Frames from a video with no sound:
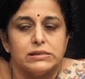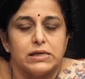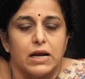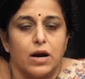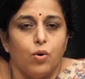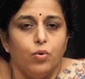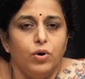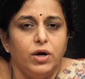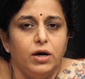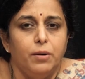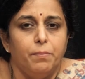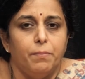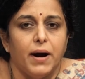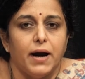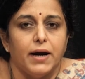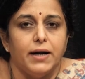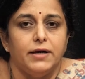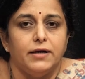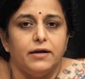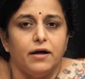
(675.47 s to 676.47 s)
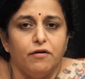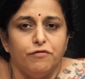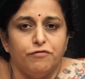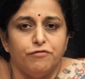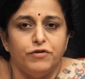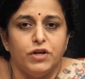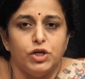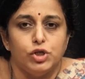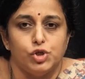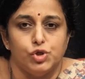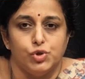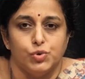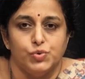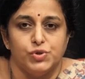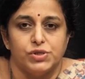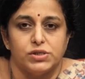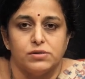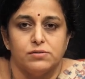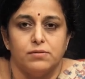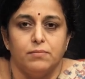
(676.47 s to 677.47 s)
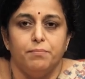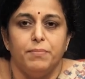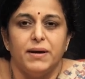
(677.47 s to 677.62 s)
surrounded by tough tissues.